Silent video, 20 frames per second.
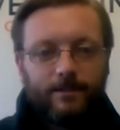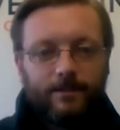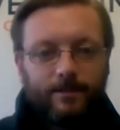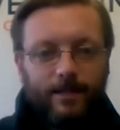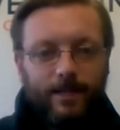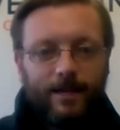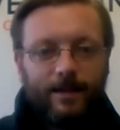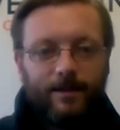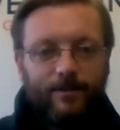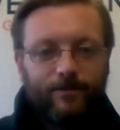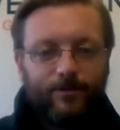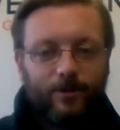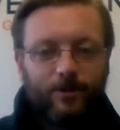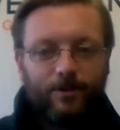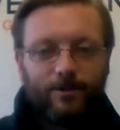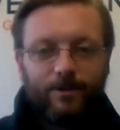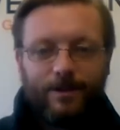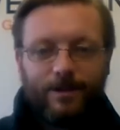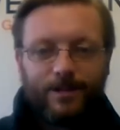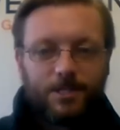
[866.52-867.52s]
Yeah. If
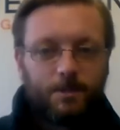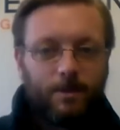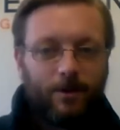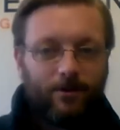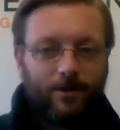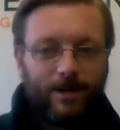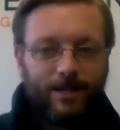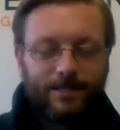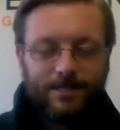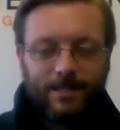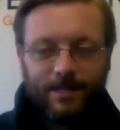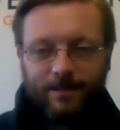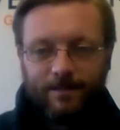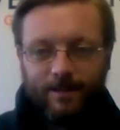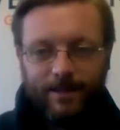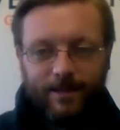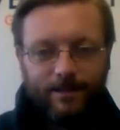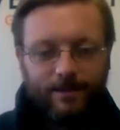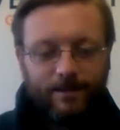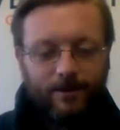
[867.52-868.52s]
you're experiencing
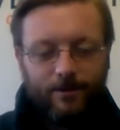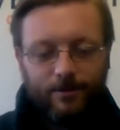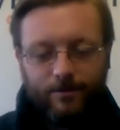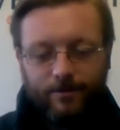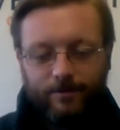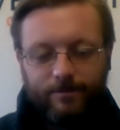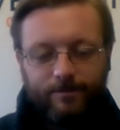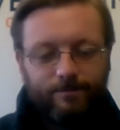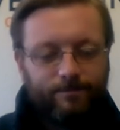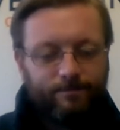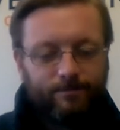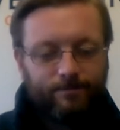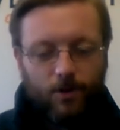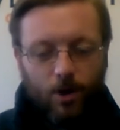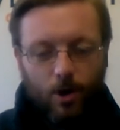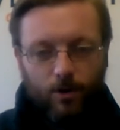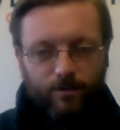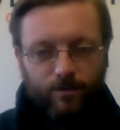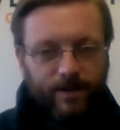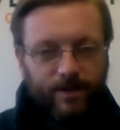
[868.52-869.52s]

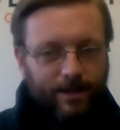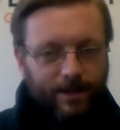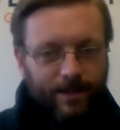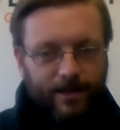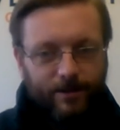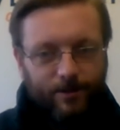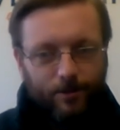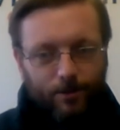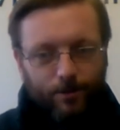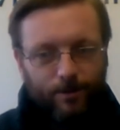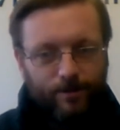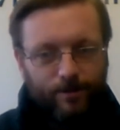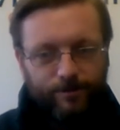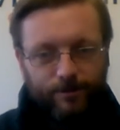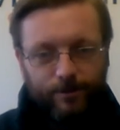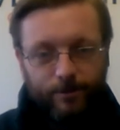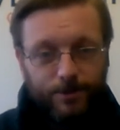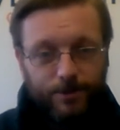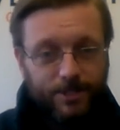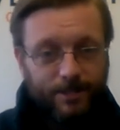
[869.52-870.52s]
COVID, like cold and
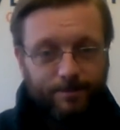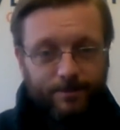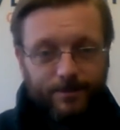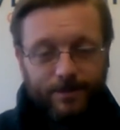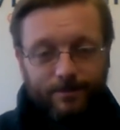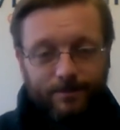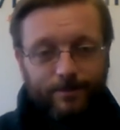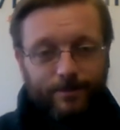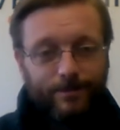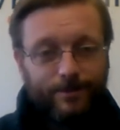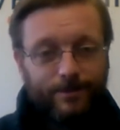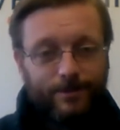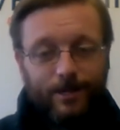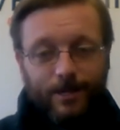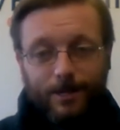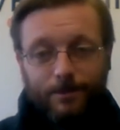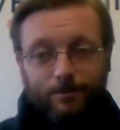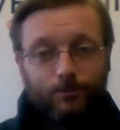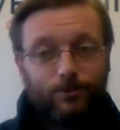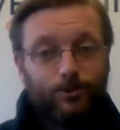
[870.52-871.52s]
flu symptoms,
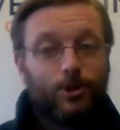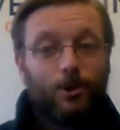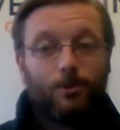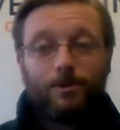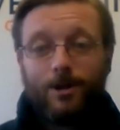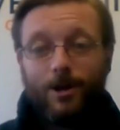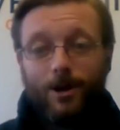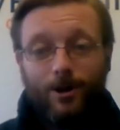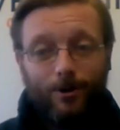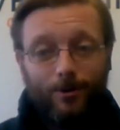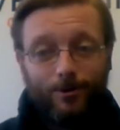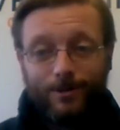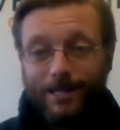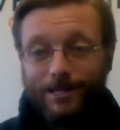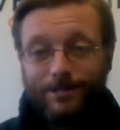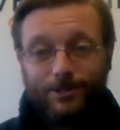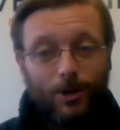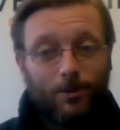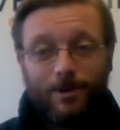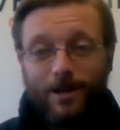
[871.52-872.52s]
don't go.
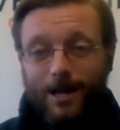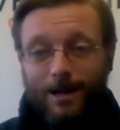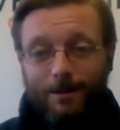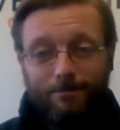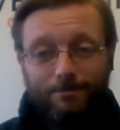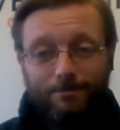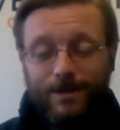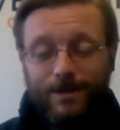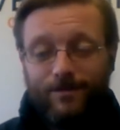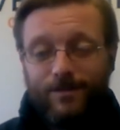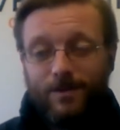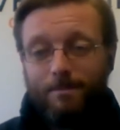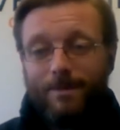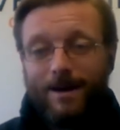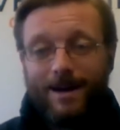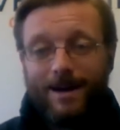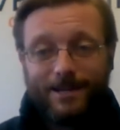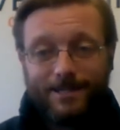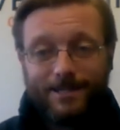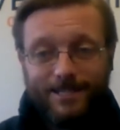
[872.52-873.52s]
Like, don't come. If you
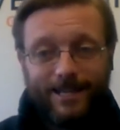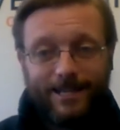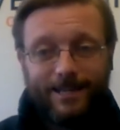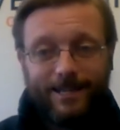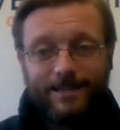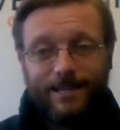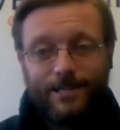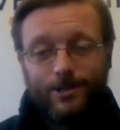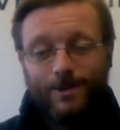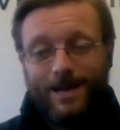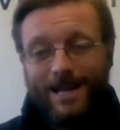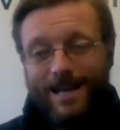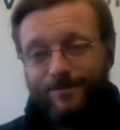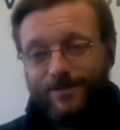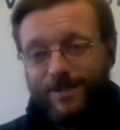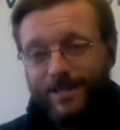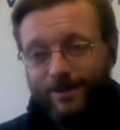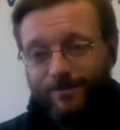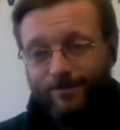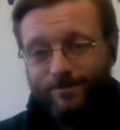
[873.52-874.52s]
bought a ticket and you have
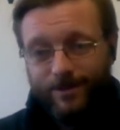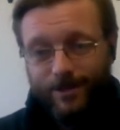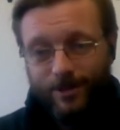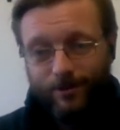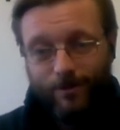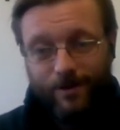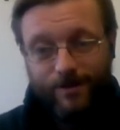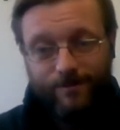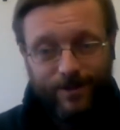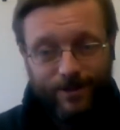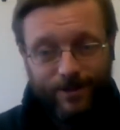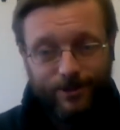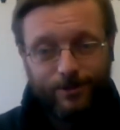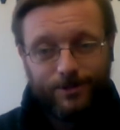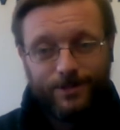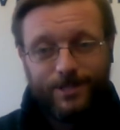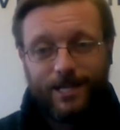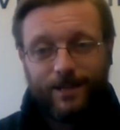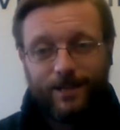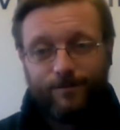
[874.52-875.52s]
to get refund your
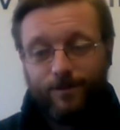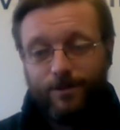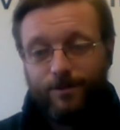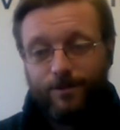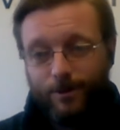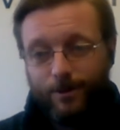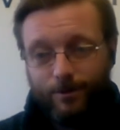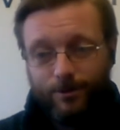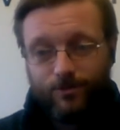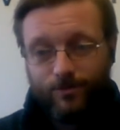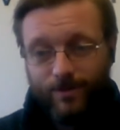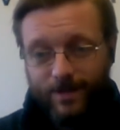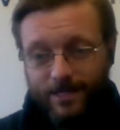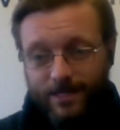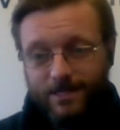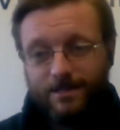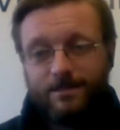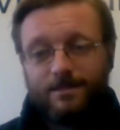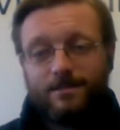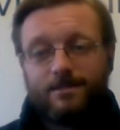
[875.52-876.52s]
ticket for those
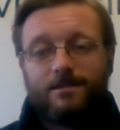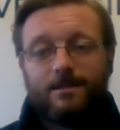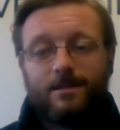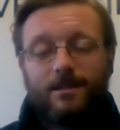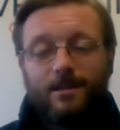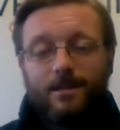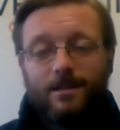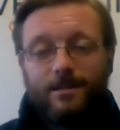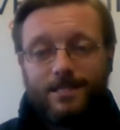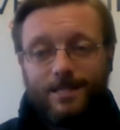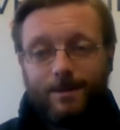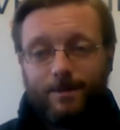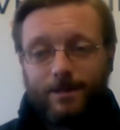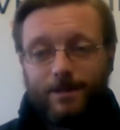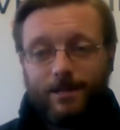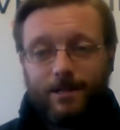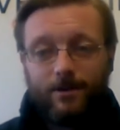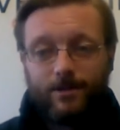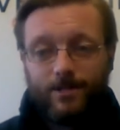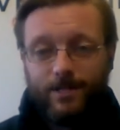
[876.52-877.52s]
reasons,
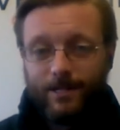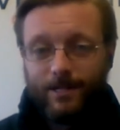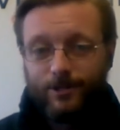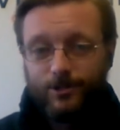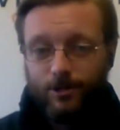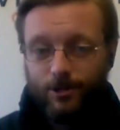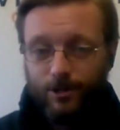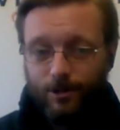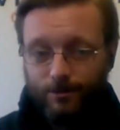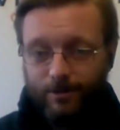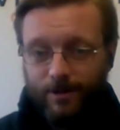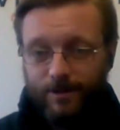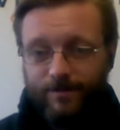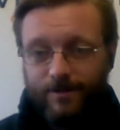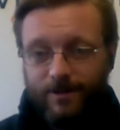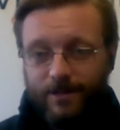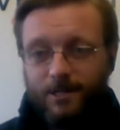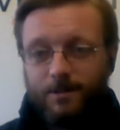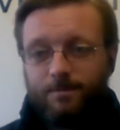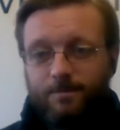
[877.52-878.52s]
typically our tickets are no
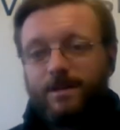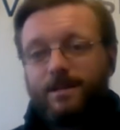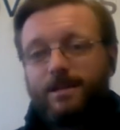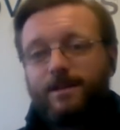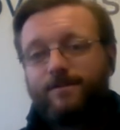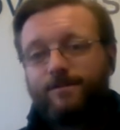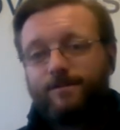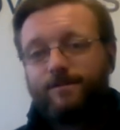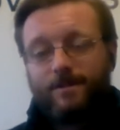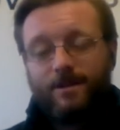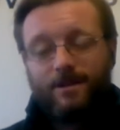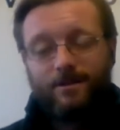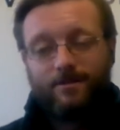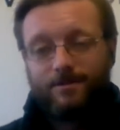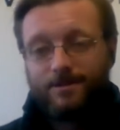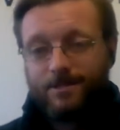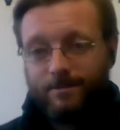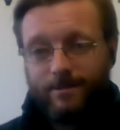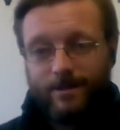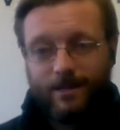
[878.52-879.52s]
refund. But if
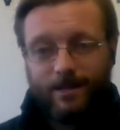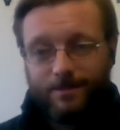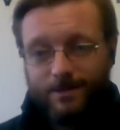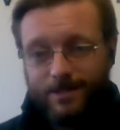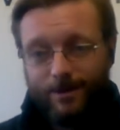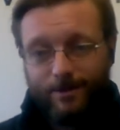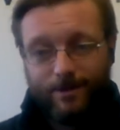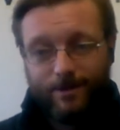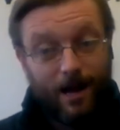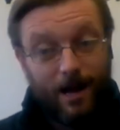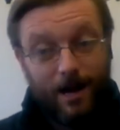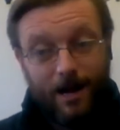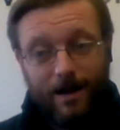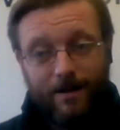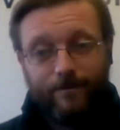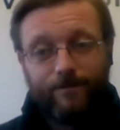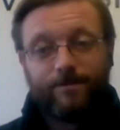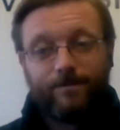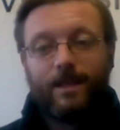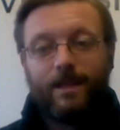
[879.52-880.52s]
somebody comes down with a
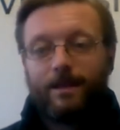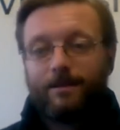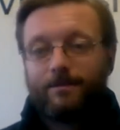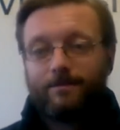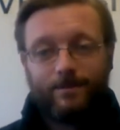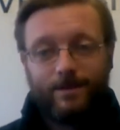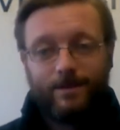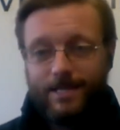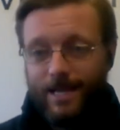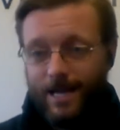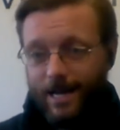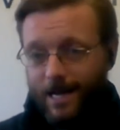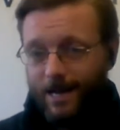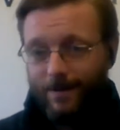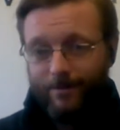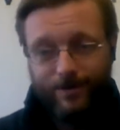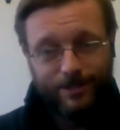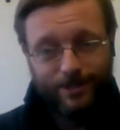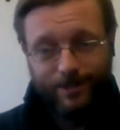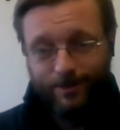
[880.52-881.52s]
cough, then yeah,
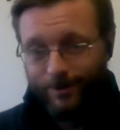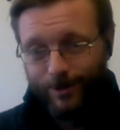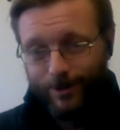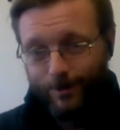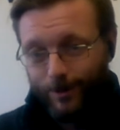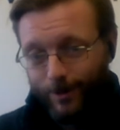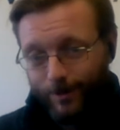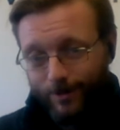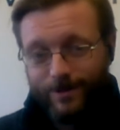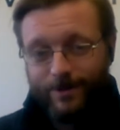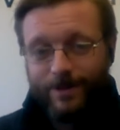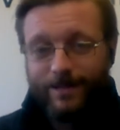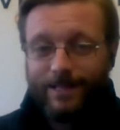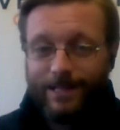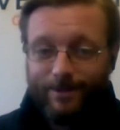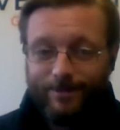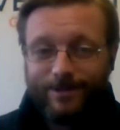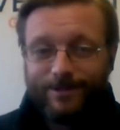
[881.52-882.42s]
obviously we're going to work with you on that.